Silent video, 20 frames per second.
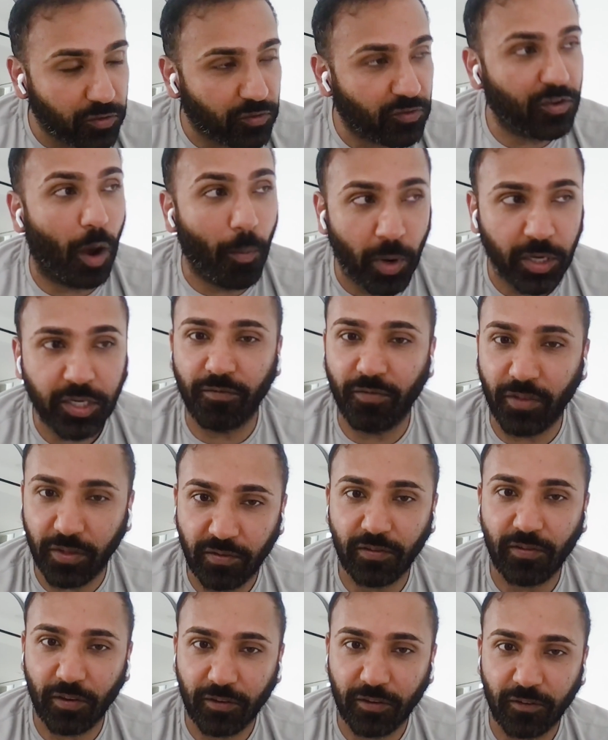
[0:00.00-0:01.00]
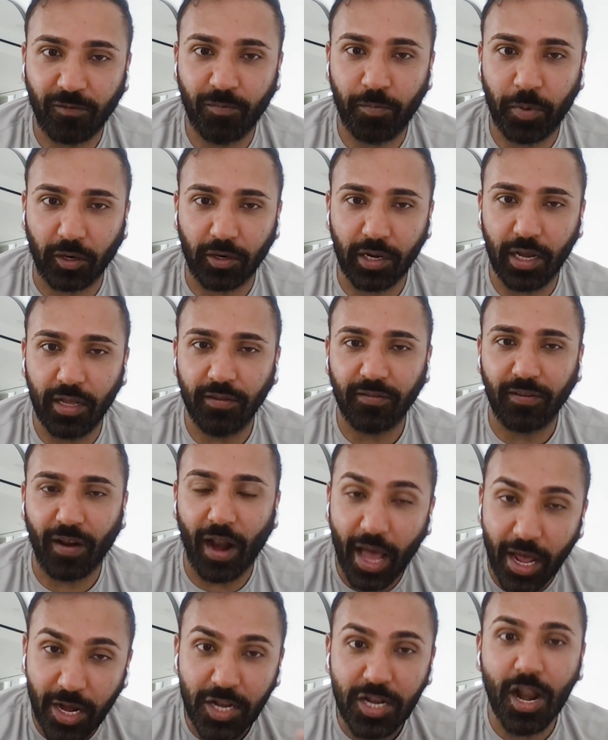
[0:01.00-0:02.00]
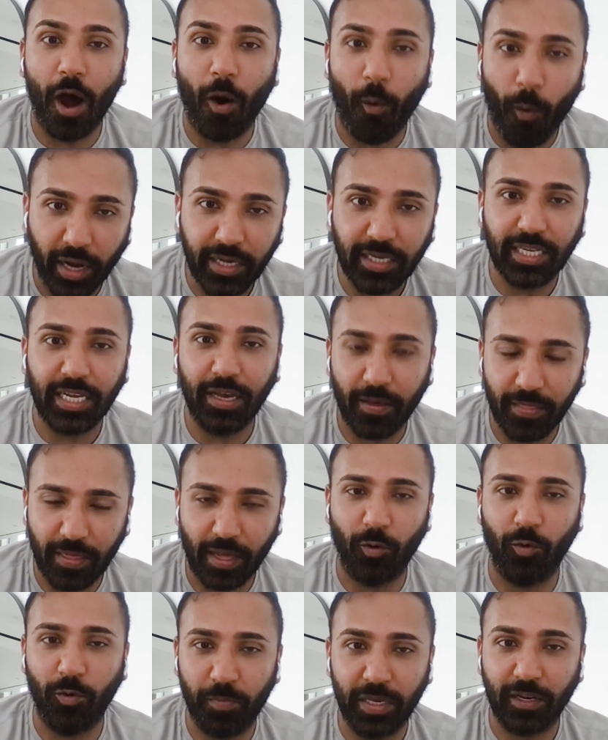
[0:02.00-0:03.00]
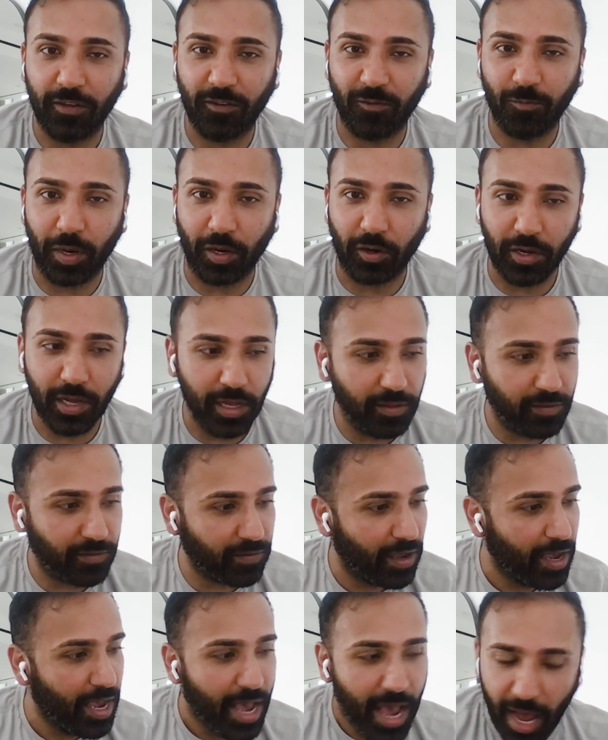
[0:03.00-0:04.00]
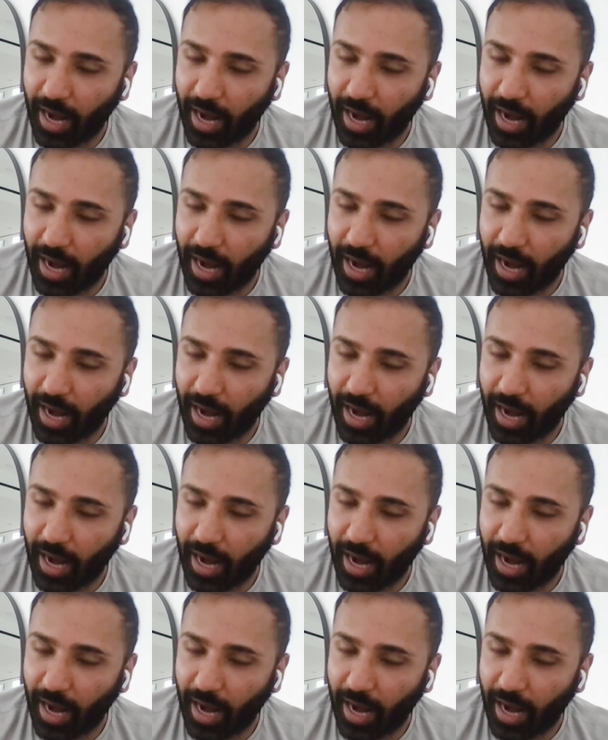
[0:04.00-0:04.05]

so much of this is experience and i had no idea that it would be experience